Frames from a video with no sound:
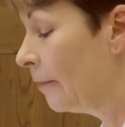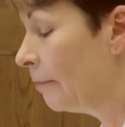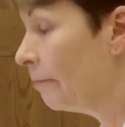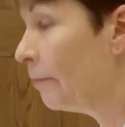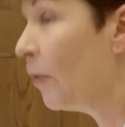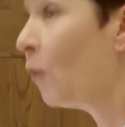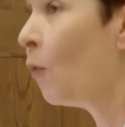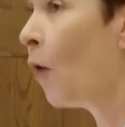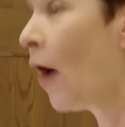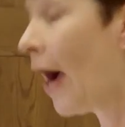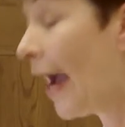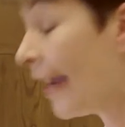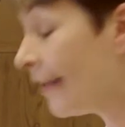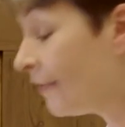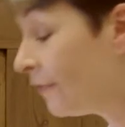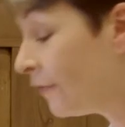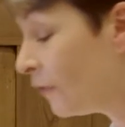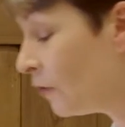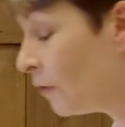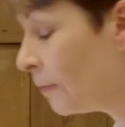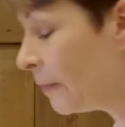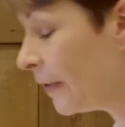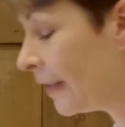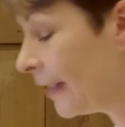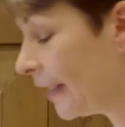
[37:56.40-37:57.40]
But what I
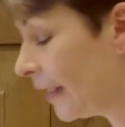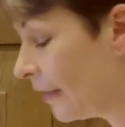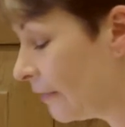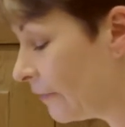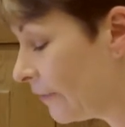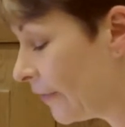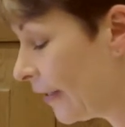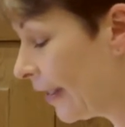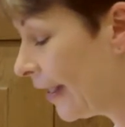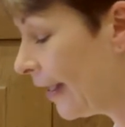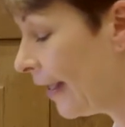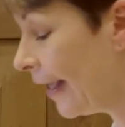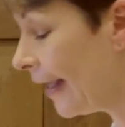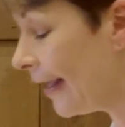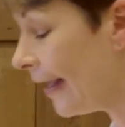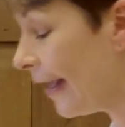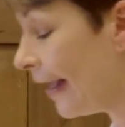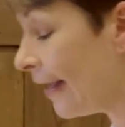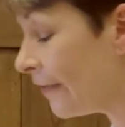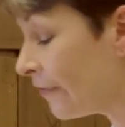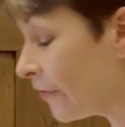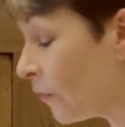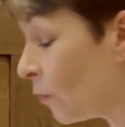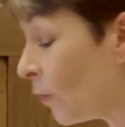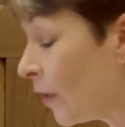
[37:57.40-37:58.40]
do believe
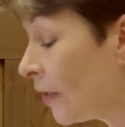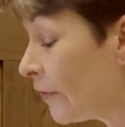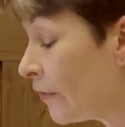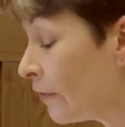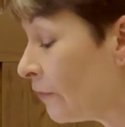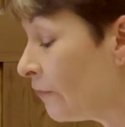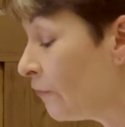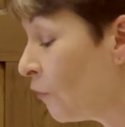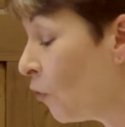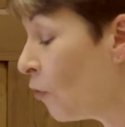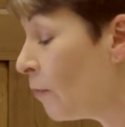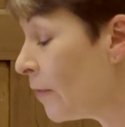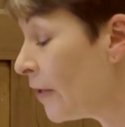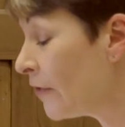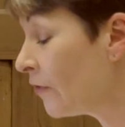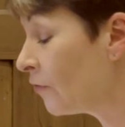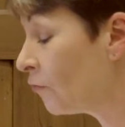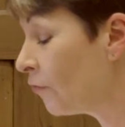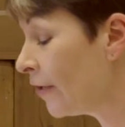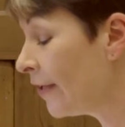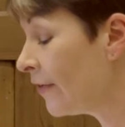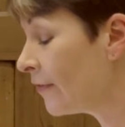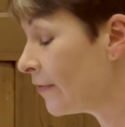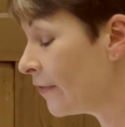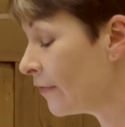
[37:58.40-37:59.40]
is that one of the foremost
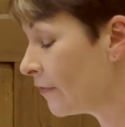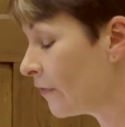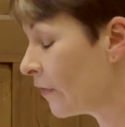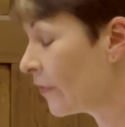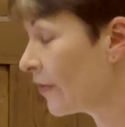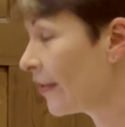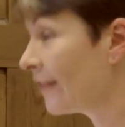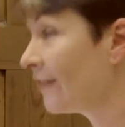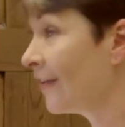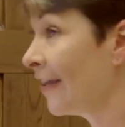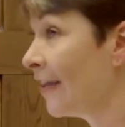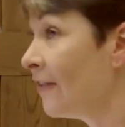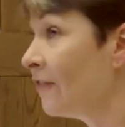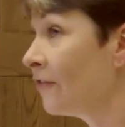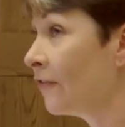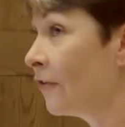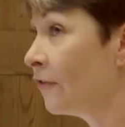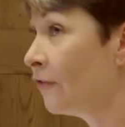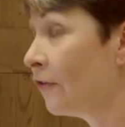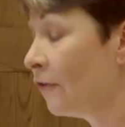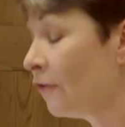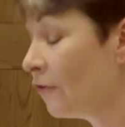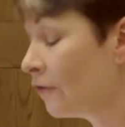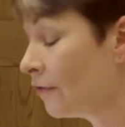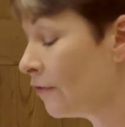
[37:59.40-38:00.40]
reasons that this
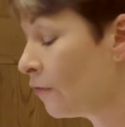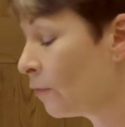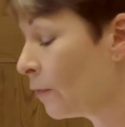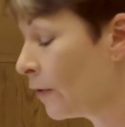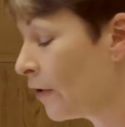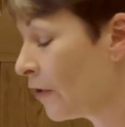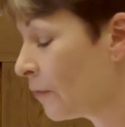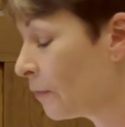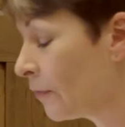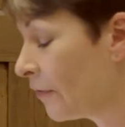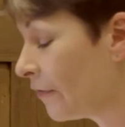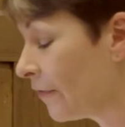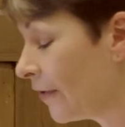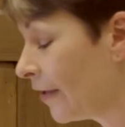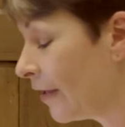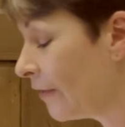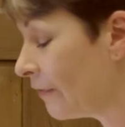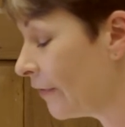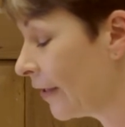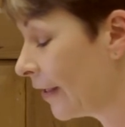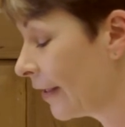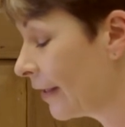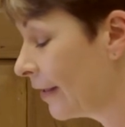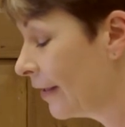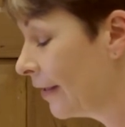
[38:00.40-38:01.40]
institution is worth
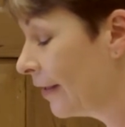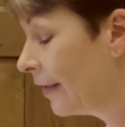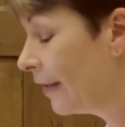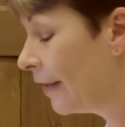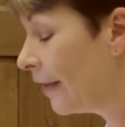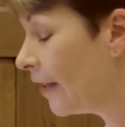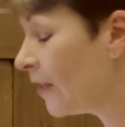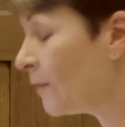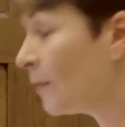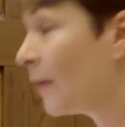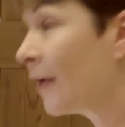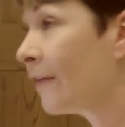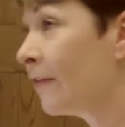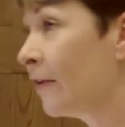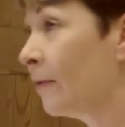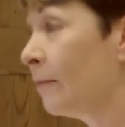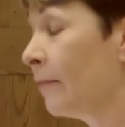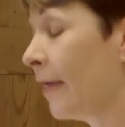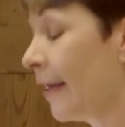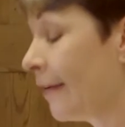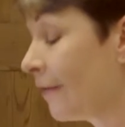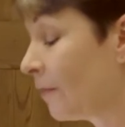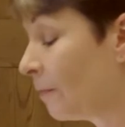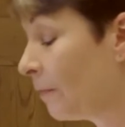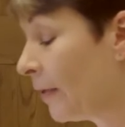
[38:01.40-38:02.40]
preserving is because it
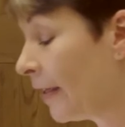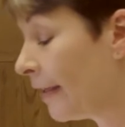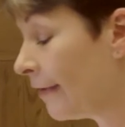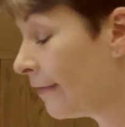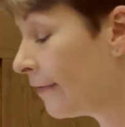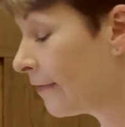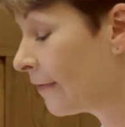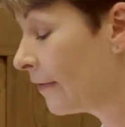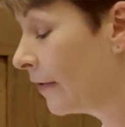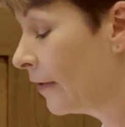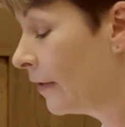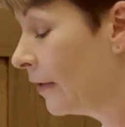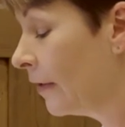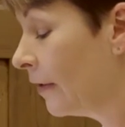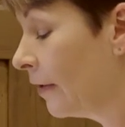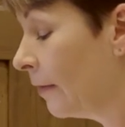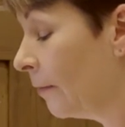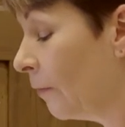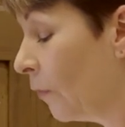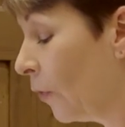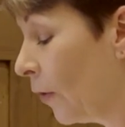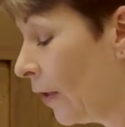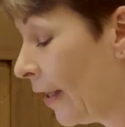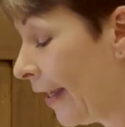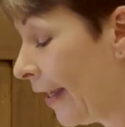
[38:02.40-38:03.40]
makes peace more